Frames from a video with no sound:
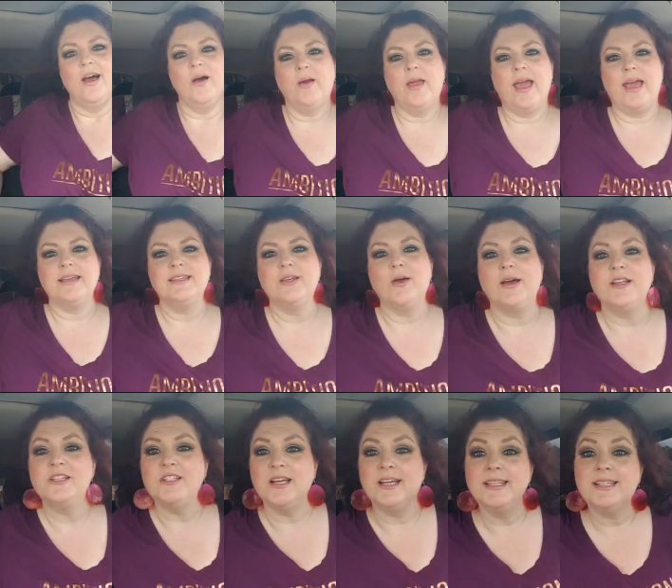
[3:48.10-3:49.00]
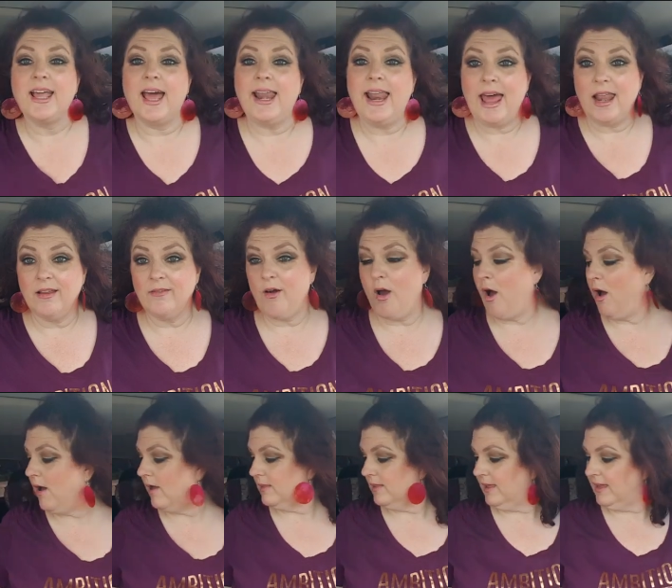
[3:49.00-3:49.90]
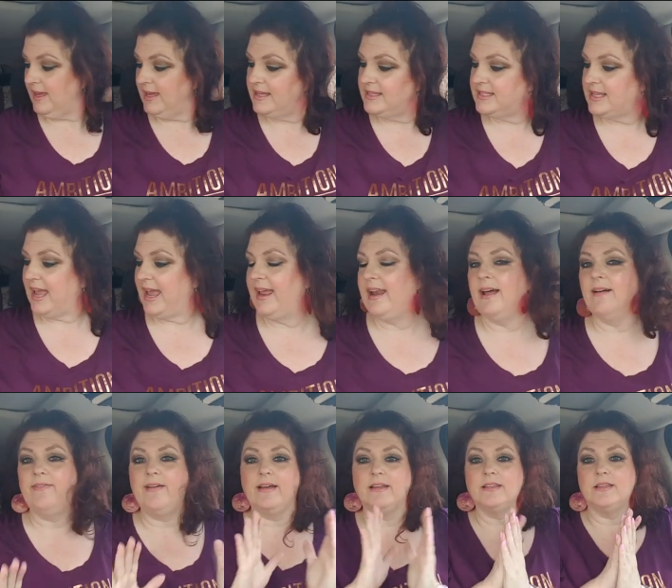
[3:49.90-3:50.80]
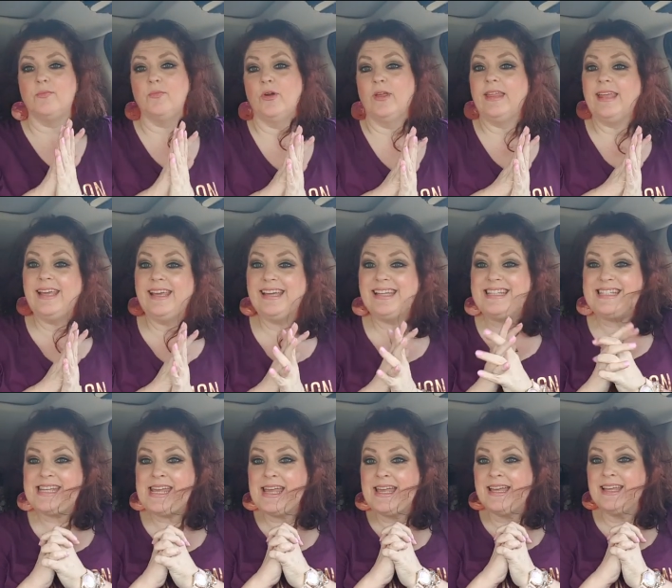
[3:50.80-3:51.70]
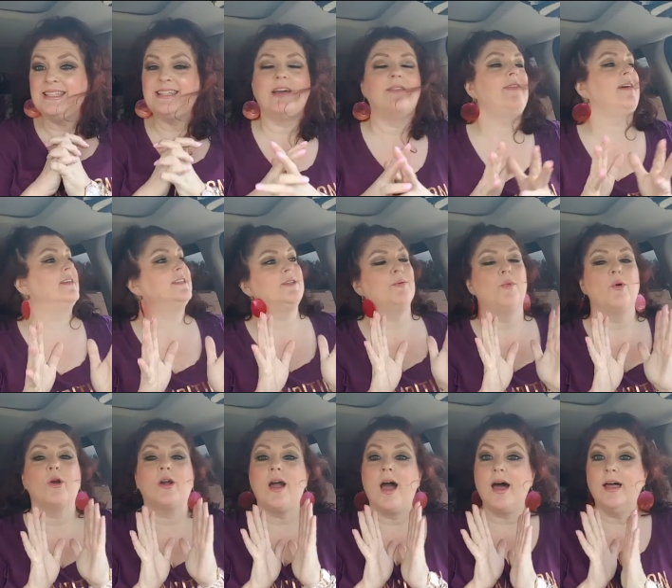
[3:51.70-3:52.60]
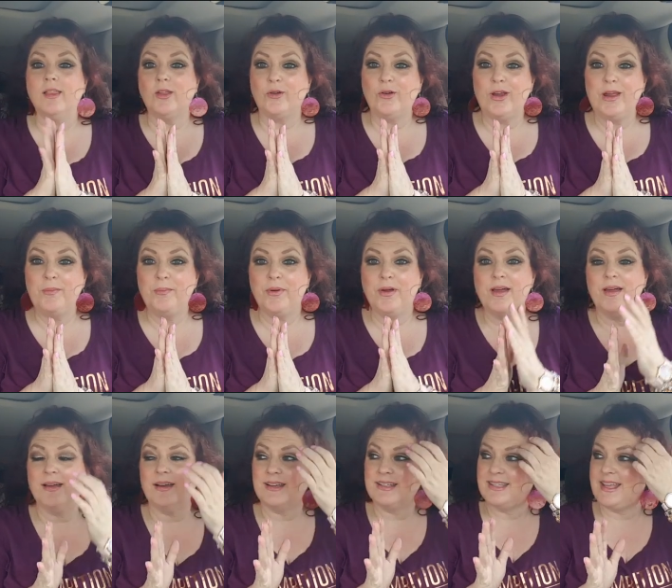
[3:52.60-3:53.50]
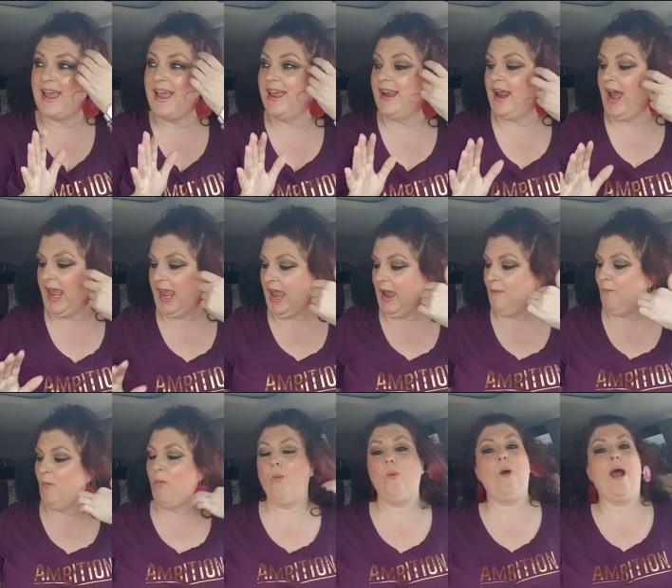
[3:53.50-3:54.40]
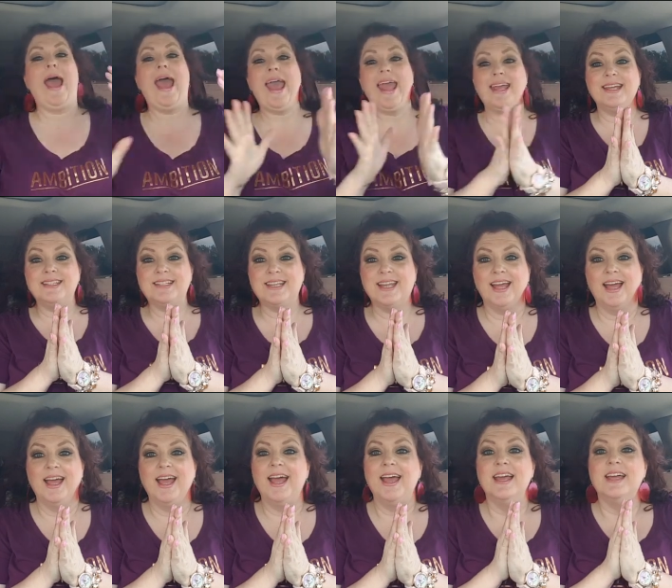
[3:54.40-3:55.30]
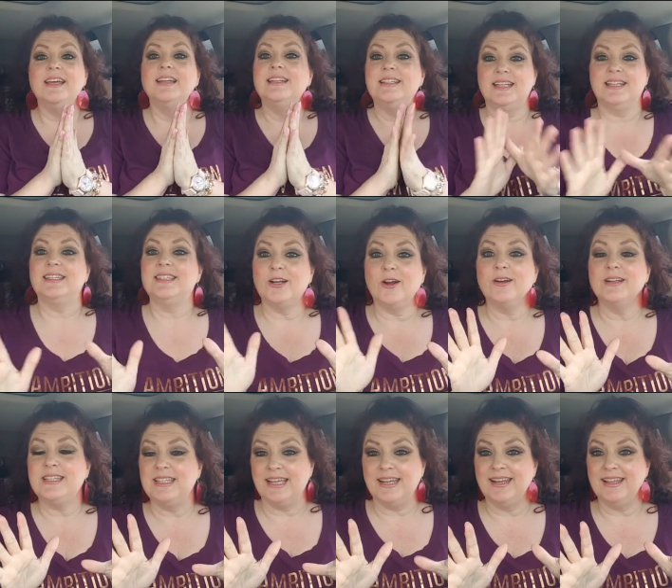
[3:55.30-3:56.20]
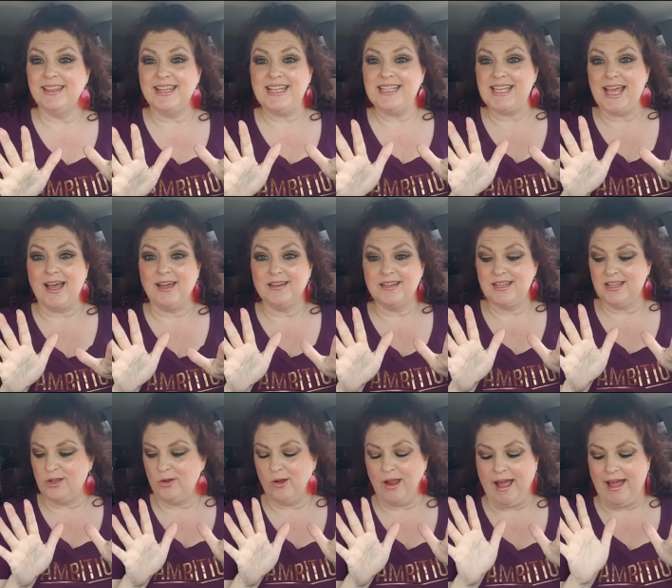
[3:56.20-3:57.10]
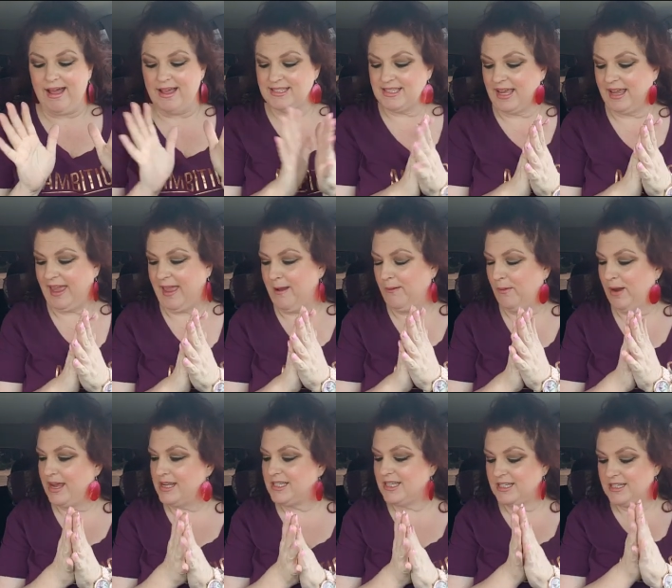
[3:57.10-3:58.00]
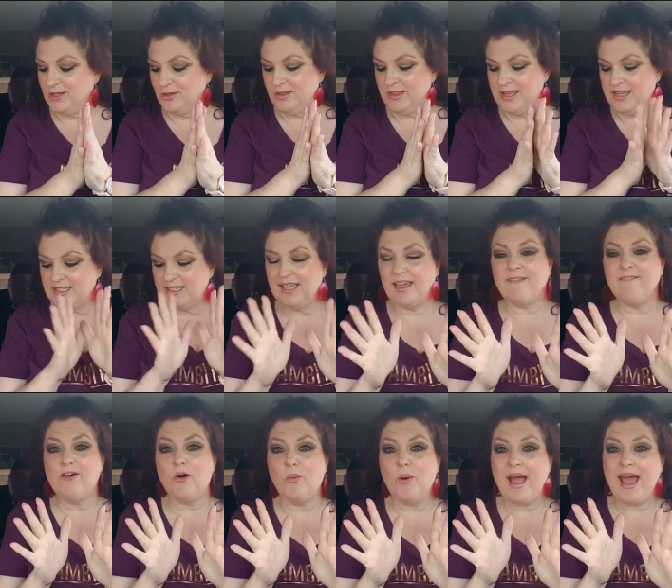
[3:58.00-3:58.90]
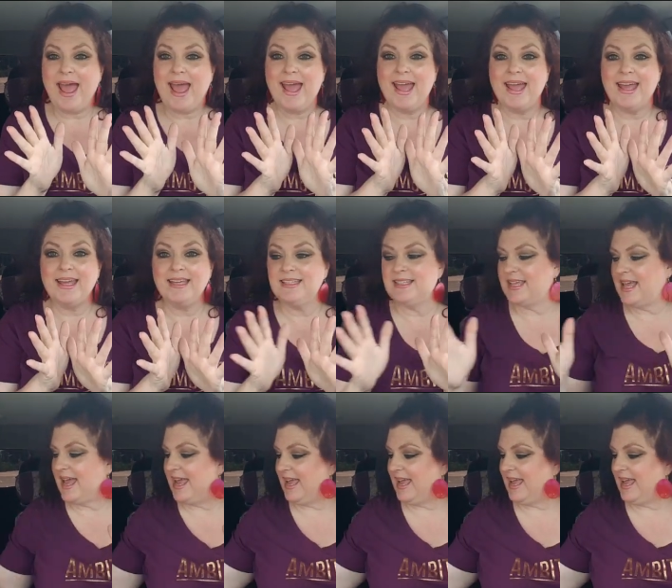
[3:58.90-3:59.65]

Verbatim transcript: Okay, so I just got out of Ollie's and I found some really good deals. I found some more coloring books and I can't wait to start sending these out to you guys. I can't wait to do these giveaways